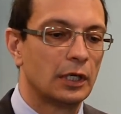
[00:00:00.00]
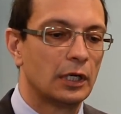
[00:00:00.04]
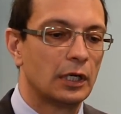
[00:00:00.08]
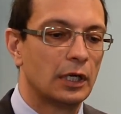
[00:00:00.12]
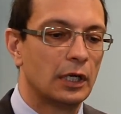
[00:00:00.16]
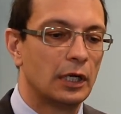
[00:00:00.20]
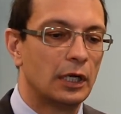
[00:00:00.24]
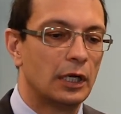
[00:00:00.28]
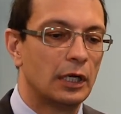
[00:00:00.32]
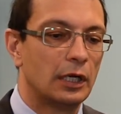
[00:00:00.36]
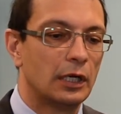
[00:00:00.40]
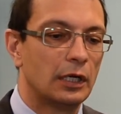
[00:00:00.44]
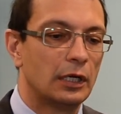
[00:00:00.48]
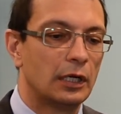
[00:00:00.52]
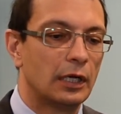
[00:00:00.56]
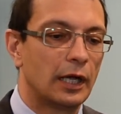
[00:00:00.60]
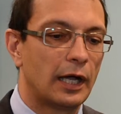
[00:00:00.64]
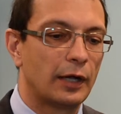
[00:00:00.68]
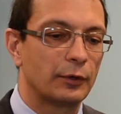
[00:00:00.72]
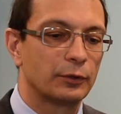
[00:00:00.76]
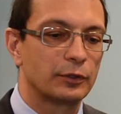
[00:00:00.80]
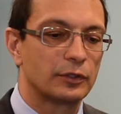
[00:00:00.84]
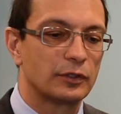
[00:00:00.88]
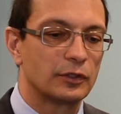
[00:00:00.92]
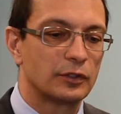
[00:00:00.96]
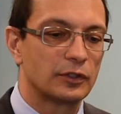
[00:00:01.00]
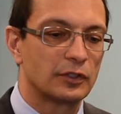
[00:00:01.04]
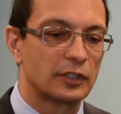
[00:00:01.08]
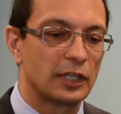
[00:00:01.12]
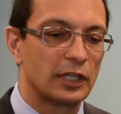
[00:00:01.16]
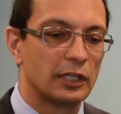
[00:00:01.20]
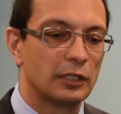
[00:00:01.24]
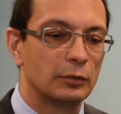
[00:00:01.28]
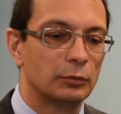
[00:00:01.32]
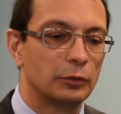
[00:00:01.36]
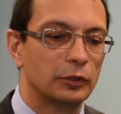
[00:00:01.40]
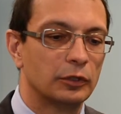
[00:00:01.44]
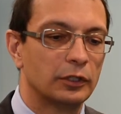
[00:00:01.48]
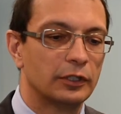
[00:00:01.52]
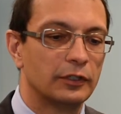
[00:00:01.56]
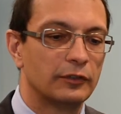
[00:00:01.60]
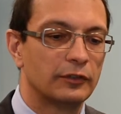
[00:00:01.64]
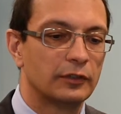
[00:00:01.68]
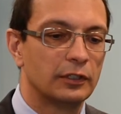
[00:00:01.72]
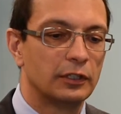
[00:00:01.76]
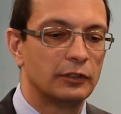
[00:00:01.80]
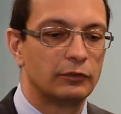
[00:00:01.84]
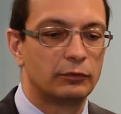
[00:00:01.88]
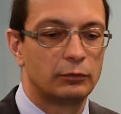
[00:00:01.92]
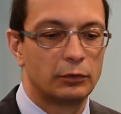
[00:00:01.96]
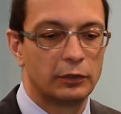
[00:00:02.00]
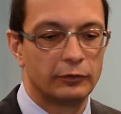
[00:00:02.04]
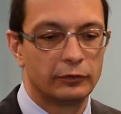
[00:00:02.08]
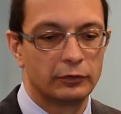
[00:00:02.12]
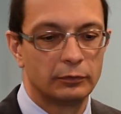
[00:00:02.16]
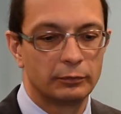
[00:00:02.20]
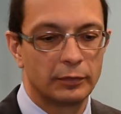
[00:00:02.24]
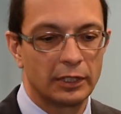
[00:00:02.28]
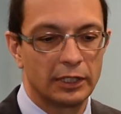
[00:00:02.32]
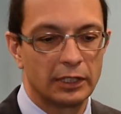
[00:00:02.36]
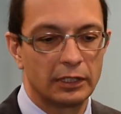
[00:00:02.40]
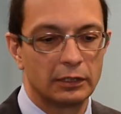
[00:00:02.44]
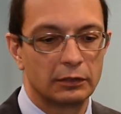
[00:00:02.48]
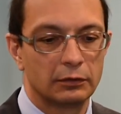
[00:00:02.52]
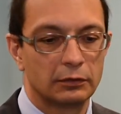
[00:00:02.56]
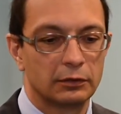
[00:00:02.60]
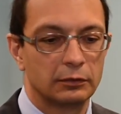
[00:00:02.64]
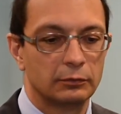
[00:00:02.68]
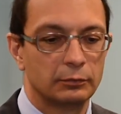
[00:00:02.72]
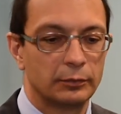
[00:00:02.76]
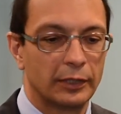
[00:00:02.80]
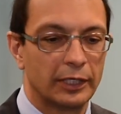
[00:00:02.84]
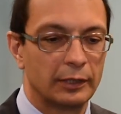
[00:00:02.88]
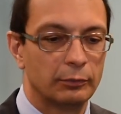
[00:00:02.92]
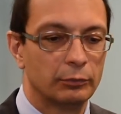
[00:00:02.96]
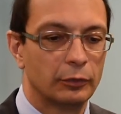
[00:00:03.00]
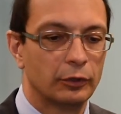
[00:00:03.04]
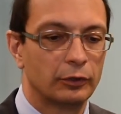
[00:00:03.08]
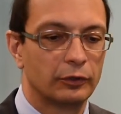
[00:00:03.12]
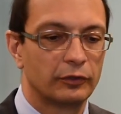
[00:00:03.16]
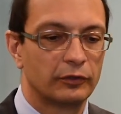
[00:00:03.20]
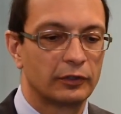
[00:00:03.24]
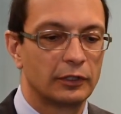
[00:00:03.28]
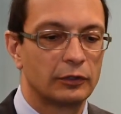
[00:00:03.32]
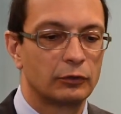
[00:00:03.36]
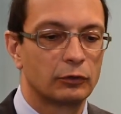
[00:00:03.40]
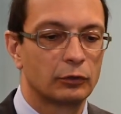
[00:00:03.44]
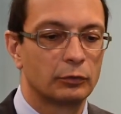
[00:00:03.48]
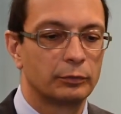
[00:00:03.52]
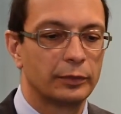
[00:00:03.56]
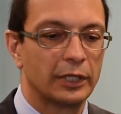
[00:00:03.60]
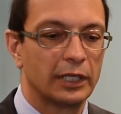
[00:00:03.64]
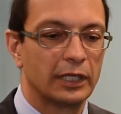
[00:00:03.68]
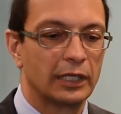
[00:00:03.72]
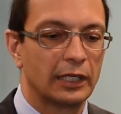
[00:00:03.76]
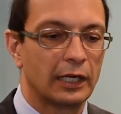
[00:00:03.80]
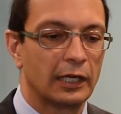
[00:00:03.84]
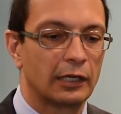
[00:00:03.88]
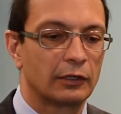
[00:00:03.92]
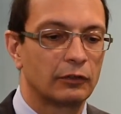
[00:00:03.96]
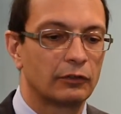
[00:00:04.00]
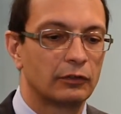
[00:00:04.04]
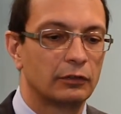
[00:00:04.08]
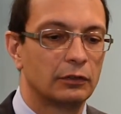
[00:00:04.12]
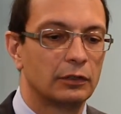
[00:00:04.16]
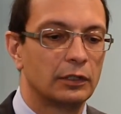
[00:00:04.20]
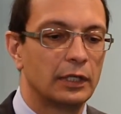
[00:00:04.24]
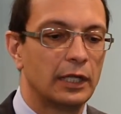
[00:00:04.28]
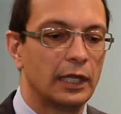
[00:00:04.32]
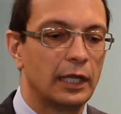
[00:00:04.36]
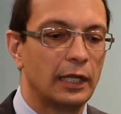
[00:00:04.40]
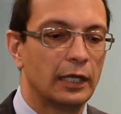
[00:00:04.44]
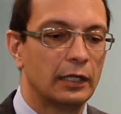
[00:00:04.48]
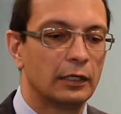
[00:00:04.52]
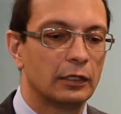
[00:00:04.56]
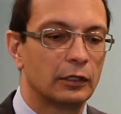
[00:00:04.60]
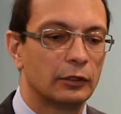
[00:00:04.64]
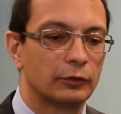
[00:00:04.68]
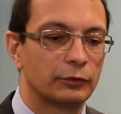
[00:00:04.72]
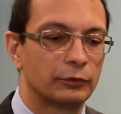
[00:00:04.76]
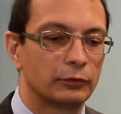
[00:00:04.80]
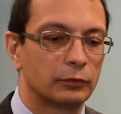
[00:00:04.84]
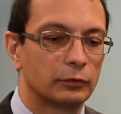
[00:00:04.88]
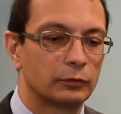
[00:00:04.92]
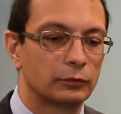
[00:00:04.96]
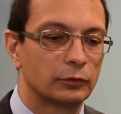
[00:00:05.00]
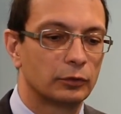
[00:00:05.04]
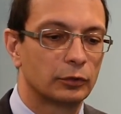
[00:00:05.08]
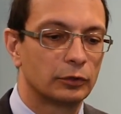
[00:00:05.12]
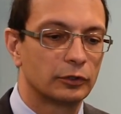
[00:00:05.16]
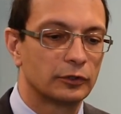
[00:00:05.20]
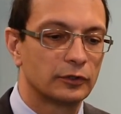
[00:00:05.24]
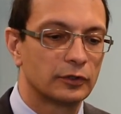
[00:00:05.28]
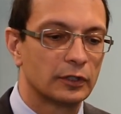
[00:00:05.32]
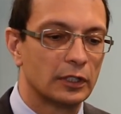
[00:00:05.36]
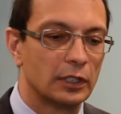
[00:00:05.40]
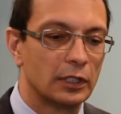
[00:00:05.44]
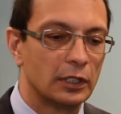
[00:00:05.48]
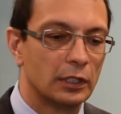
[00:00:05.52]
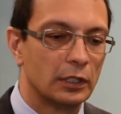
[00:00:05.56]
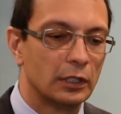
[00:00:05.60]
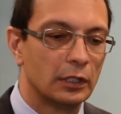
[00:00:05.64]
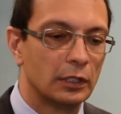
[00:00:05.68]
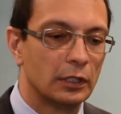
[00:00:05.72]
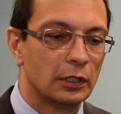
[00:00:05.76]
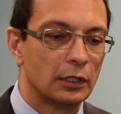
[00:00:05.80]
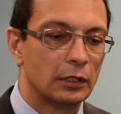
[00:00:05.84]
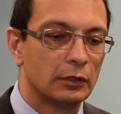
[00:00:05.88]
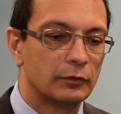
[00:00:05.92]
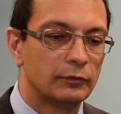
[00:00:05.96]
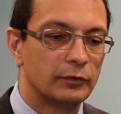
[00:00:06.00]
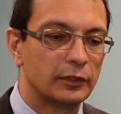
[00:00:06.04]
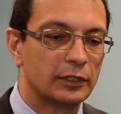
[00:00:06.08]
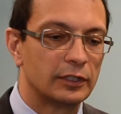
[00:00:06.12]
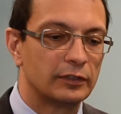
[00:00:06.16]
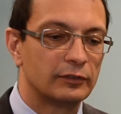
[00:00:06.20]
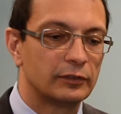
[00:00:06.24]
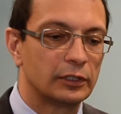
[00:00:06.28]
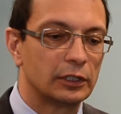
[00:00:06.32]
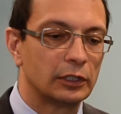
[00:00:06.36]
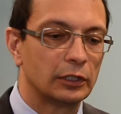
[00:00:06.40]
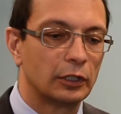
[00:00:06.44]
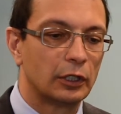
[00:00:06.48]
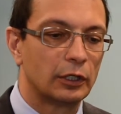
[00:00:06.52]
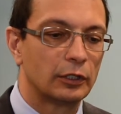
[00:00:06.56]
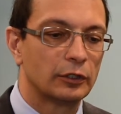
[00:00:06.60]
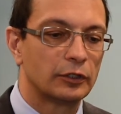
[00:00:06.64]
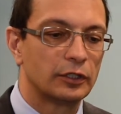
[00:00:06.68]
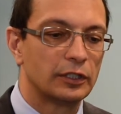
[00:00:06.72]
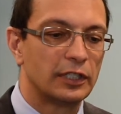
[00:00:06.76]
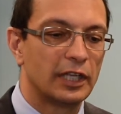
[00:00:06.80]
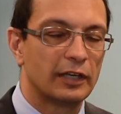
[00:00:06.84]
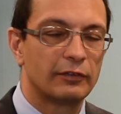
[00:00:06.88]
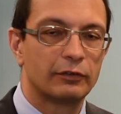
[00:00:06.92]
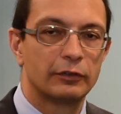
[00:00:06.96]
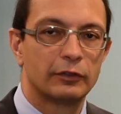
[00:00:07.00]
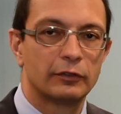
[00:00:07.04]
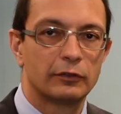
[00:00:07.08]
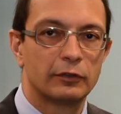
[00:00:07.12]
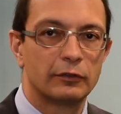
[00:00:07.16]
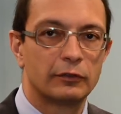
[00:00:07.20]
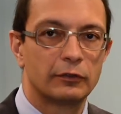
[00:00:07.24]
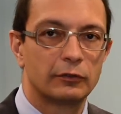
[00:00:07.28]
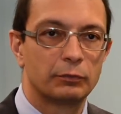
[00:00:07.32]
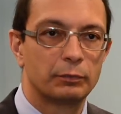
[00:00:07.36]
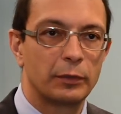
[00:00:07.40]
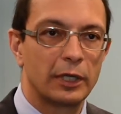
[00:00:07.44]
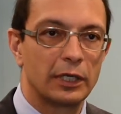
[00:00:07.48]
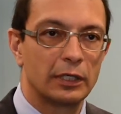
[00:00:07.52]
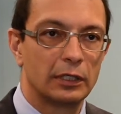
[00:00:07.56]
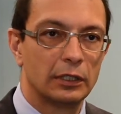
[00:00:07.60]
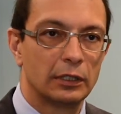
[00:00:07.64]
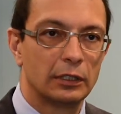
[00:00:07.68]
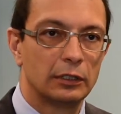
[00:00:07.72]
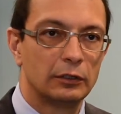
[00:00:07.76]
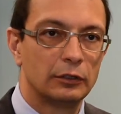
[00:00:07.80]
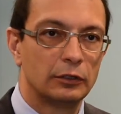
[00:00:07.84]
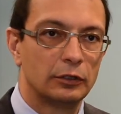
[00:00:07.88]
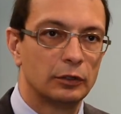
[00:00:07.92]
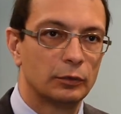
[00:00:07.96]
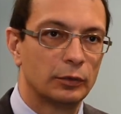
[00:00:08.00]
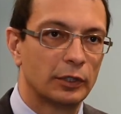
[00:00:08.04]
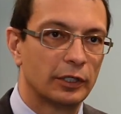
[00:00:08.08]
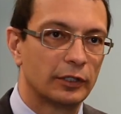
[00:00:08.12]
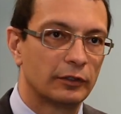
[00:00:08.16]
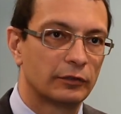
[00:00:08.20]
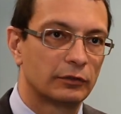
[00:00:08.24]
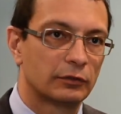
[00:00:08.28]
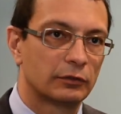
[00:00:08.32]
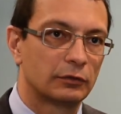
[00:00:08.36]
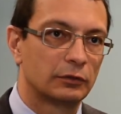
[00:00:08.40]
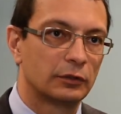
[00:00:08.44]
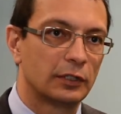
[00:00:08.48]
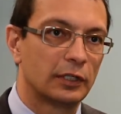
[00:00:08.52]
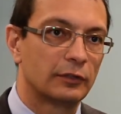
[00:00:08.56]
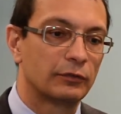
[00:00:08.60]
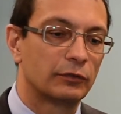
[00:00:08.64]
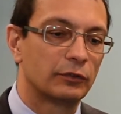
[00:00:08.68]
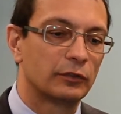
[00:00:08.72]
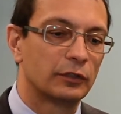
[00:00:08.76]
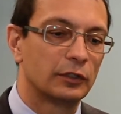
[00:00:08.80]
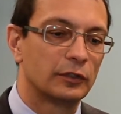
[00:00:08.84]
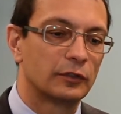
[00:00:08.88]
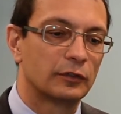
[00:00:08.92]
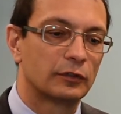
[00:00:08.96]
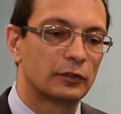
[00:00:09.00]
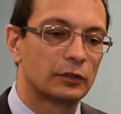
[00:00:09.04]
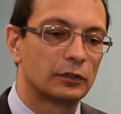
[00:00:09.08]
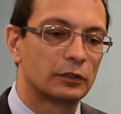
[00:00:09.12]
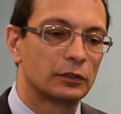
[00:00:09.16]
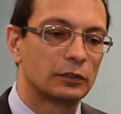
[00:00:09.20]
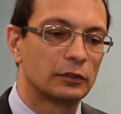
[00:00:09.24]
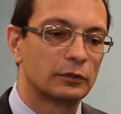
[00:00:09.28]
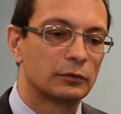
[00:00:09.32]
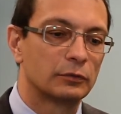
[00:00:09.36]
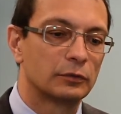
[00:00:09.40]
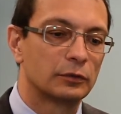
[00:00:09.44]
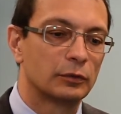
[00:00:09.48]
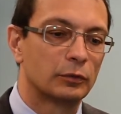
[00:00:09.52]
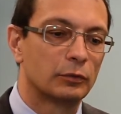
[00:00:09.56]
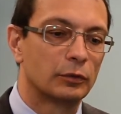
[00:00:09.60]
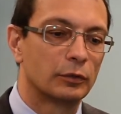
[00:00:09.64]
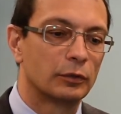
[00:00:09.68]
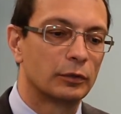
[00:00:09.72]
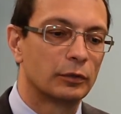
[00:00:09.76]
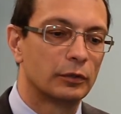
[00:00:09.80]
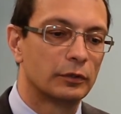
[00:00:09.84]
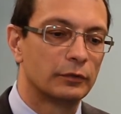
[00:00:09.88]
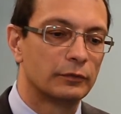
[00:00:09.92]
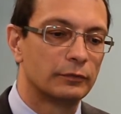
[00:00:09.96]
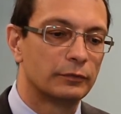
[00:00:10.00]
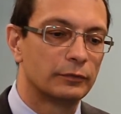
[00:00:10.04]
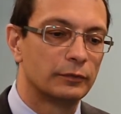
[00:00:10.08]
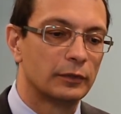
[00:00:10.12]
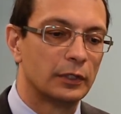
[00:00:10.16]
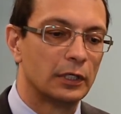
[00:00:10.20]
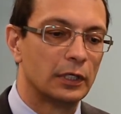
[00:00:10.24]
How sustainable is it? It's driven by both central bank action and also, of course, very, very large deficit spending in the US. Deficits are in the order of,